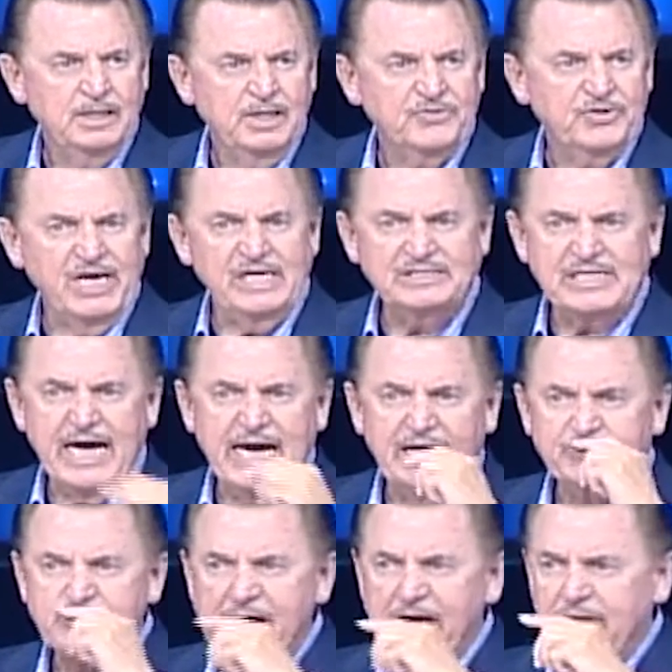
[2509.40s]
Things I had
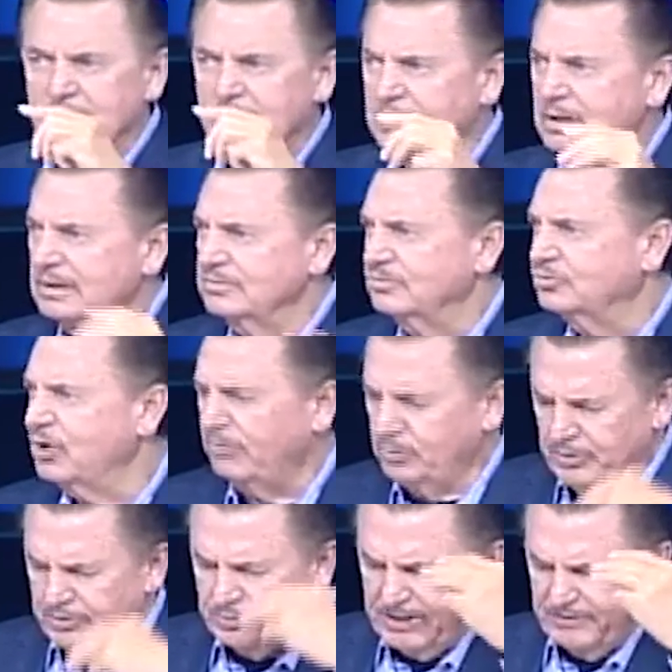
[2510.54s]
tr- uh, trouble
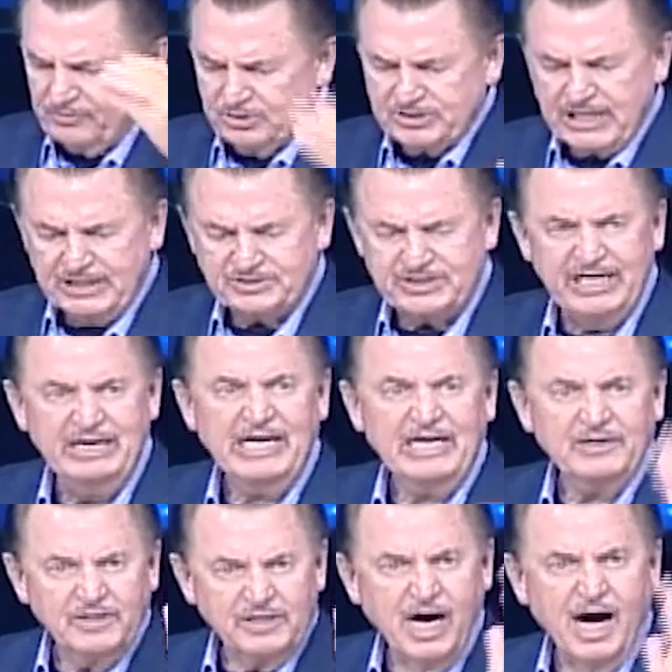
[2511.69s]
with when I first got saved,
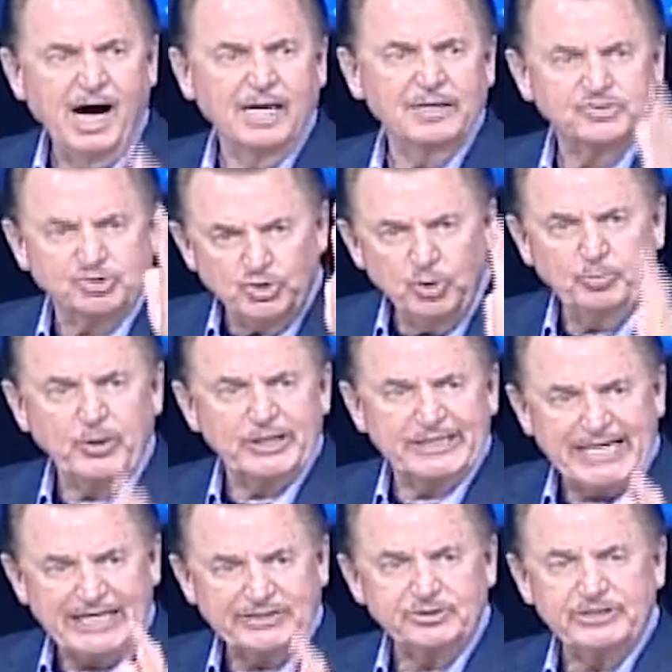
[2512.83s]
God
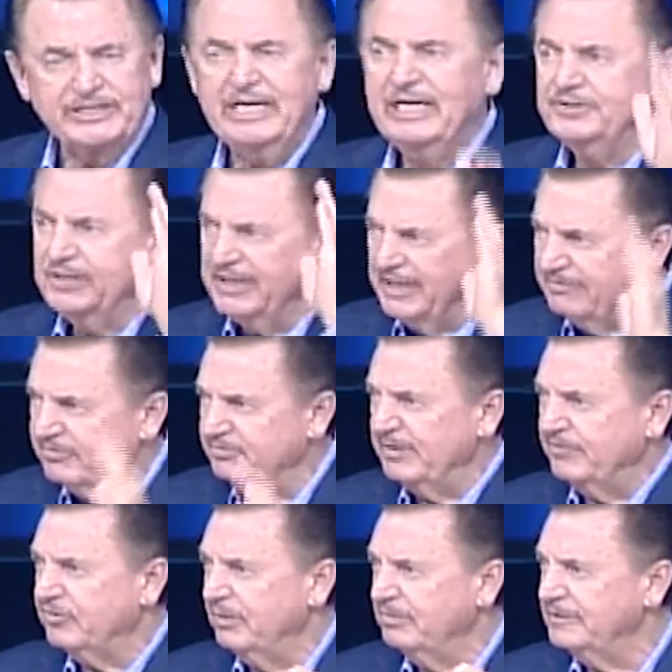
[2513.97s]
supernaturally delivered me
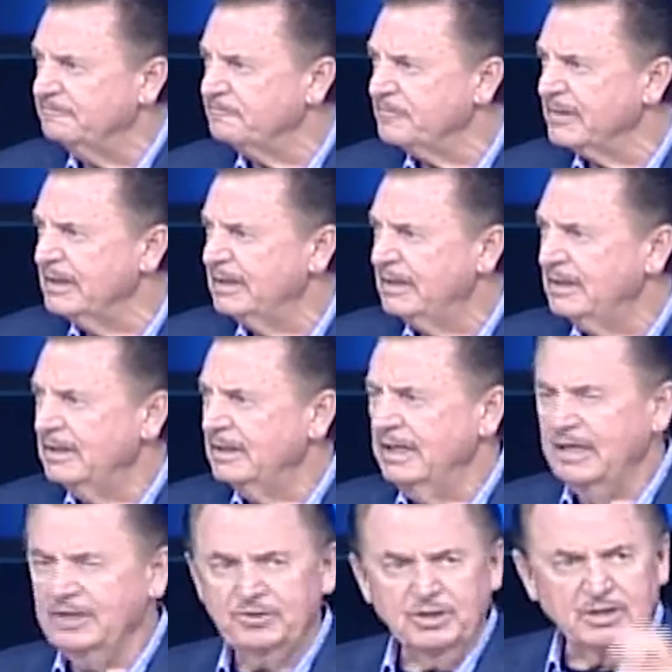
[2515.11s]
from it.
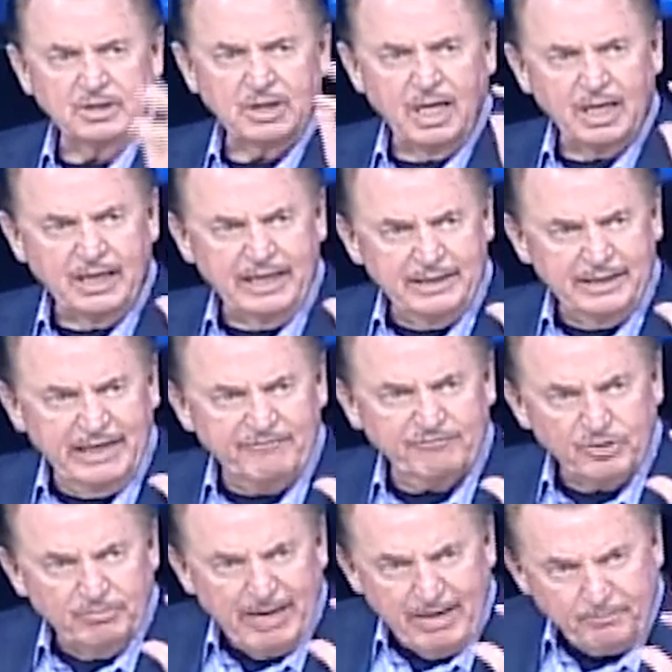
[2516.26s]
It took a lot of effort
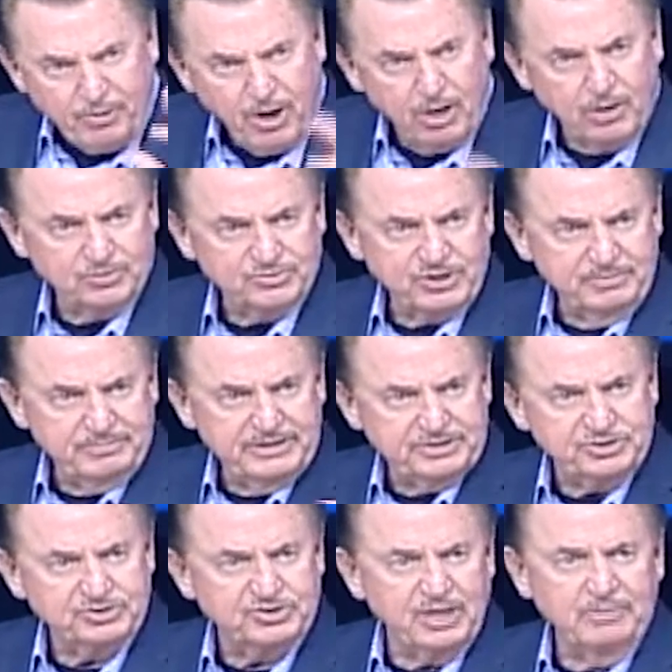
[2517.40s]
on my part on some
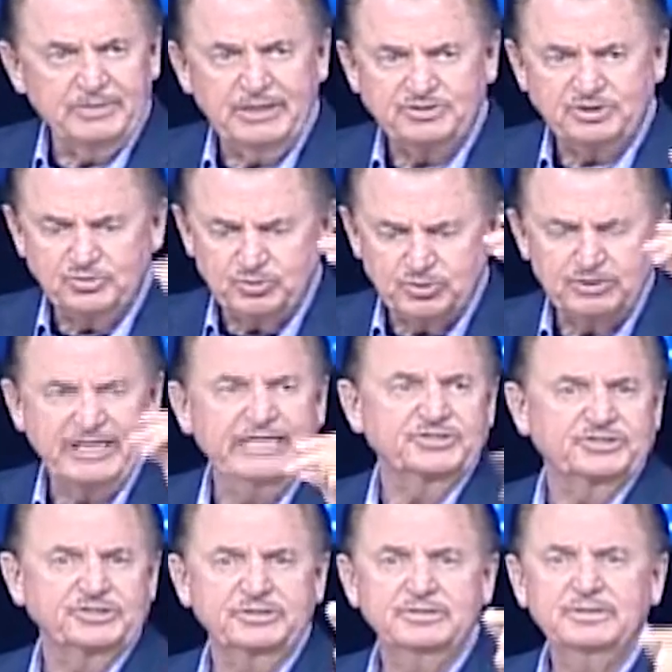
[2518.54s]
issues. Some issues was
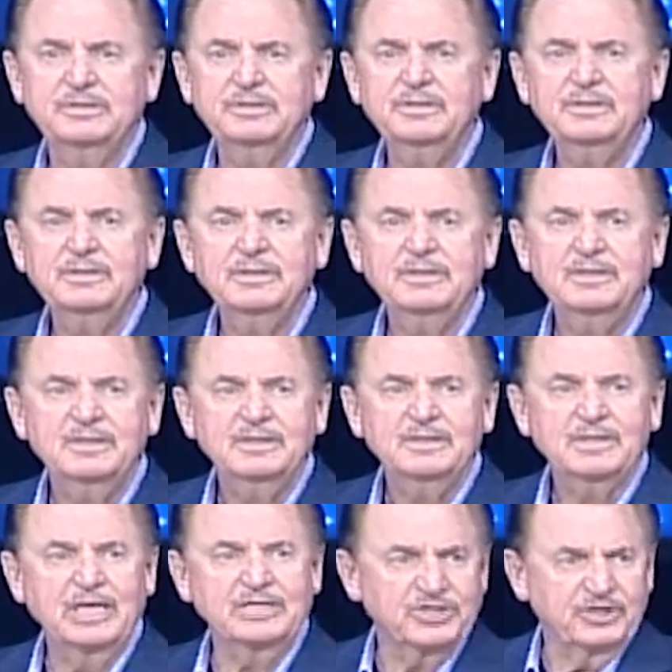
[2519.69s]
instant.
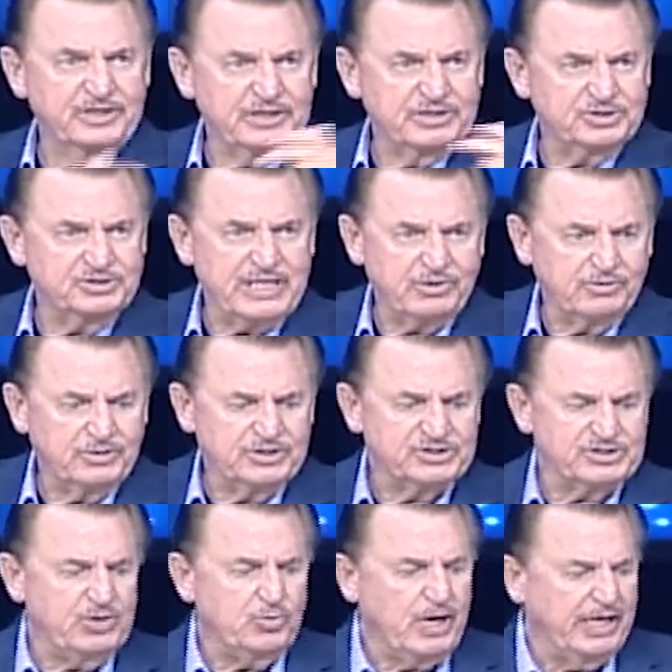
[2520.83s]
There's other issues. I don't
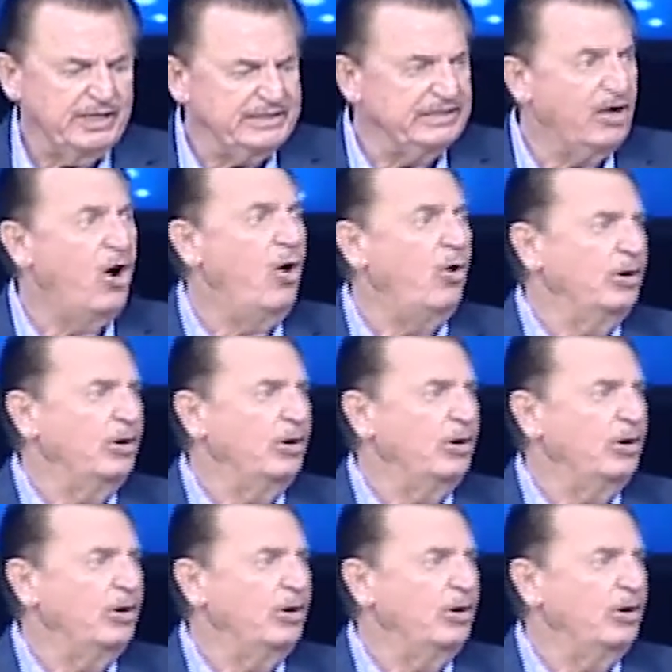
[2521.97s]
understand why it didn't all